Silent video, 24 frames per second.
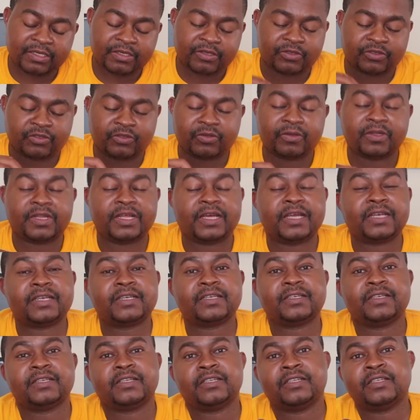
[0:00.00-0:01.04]
so that
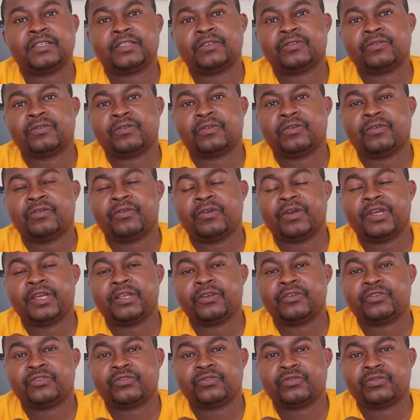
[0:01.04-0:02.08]
it's not
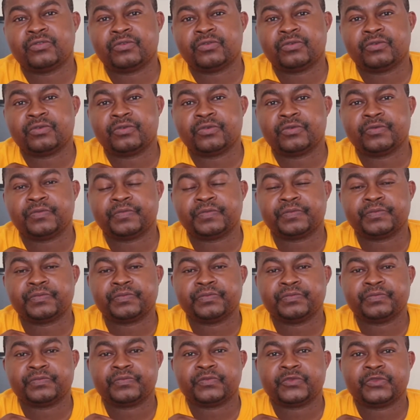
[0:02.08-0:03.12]
going to
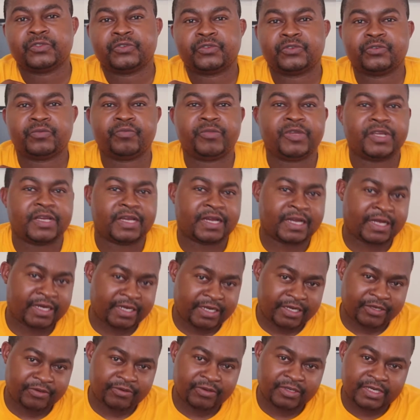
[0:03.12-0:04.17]
be
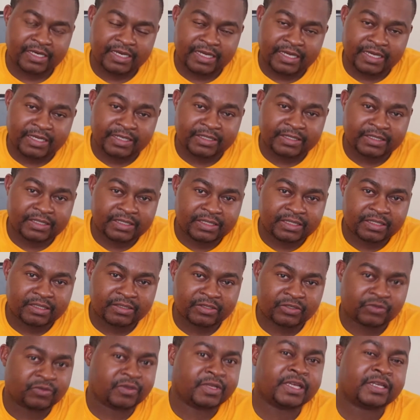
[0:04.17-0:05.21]
underutilized,
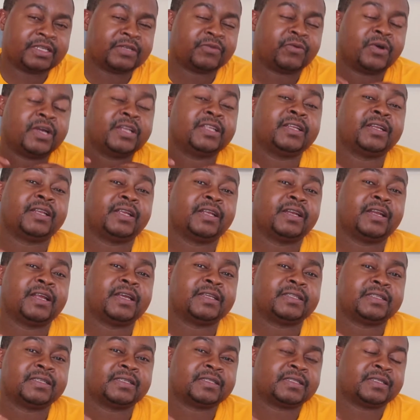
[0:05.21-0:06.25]
so that one
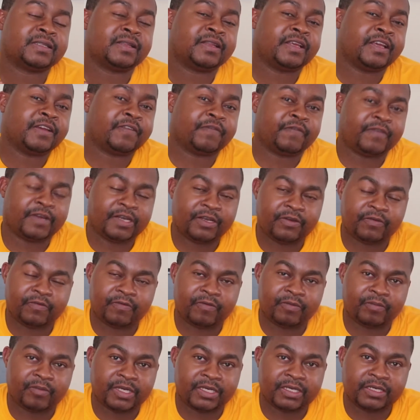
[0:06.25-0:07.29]
realizes their value
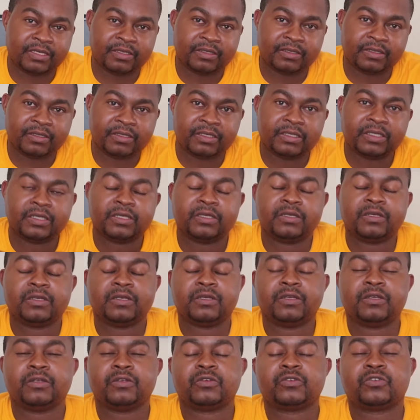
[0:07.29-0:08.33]
for money.
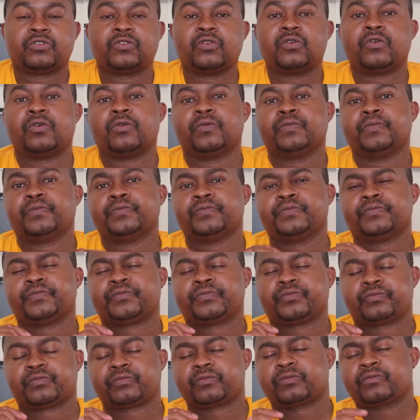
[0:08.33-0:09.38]
So
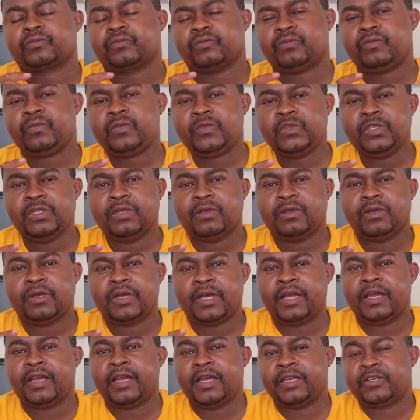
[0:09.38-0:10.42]

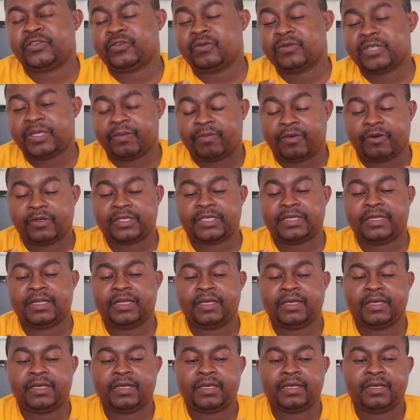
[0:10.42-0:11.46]
I talked about
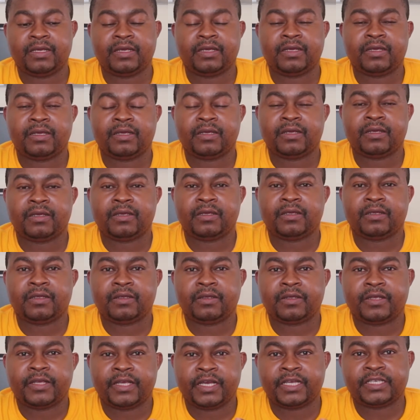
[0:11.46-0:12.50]
the
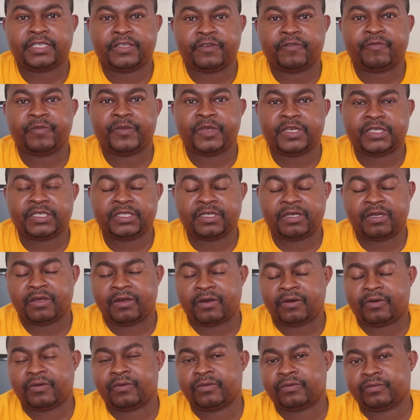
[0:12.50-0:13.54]
active
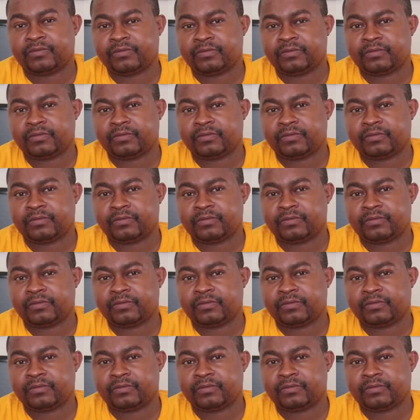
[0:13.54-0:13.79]
material